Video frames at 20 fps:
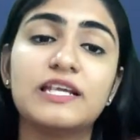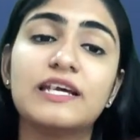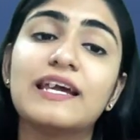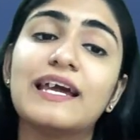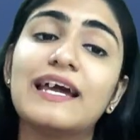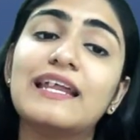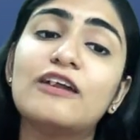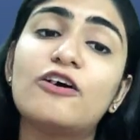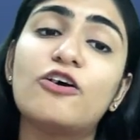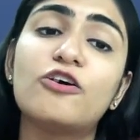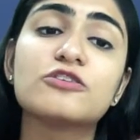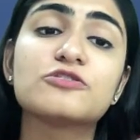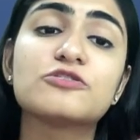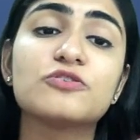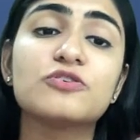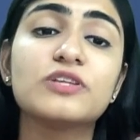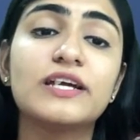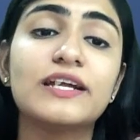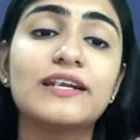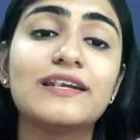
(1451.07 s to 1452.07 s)
and also
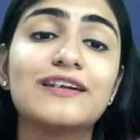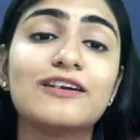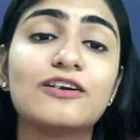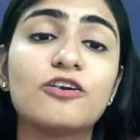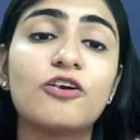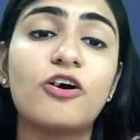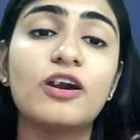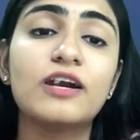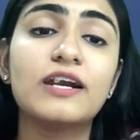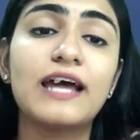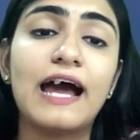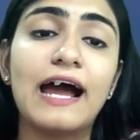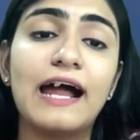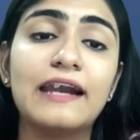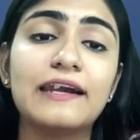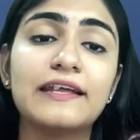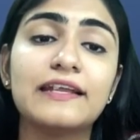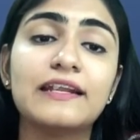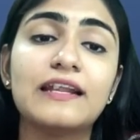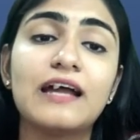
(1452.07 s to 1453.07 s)
they did not
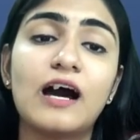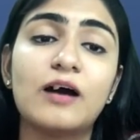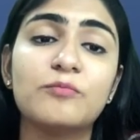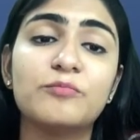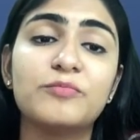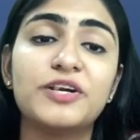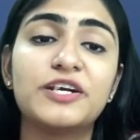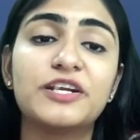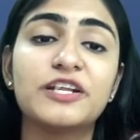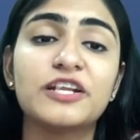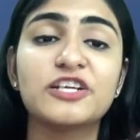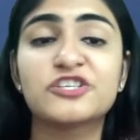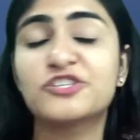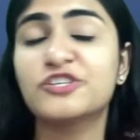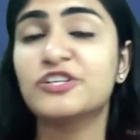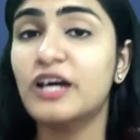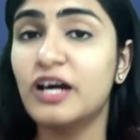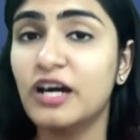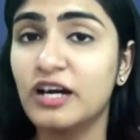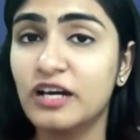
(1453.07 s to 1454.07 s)
had an arbitration
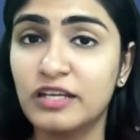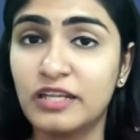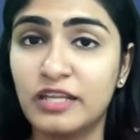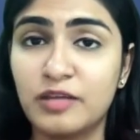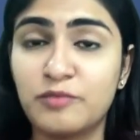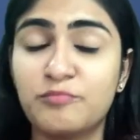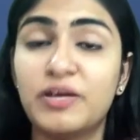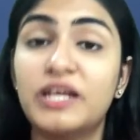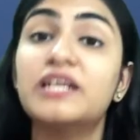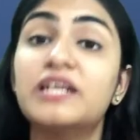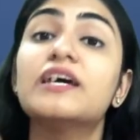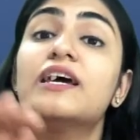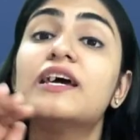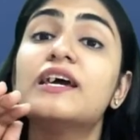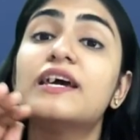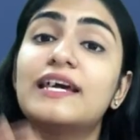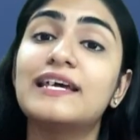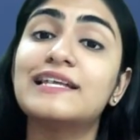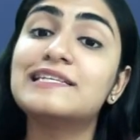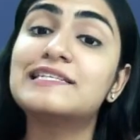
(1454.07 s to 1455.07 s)
agreement,
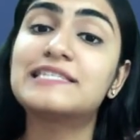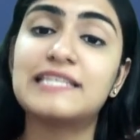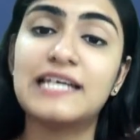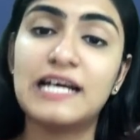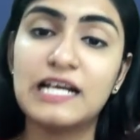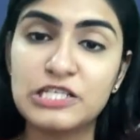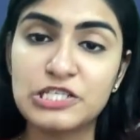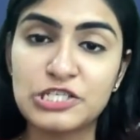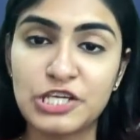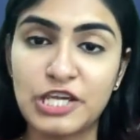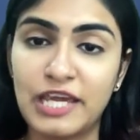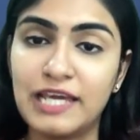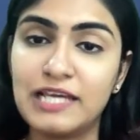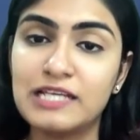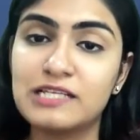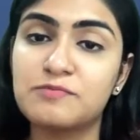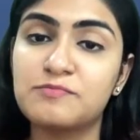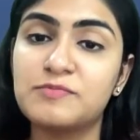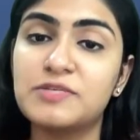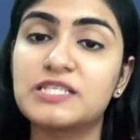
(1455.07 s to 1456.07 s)
in such
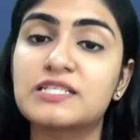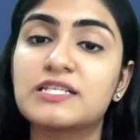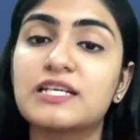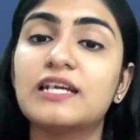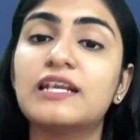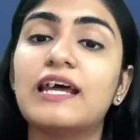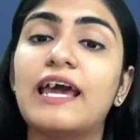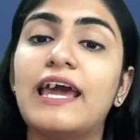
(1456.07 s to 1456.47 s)
case Mr.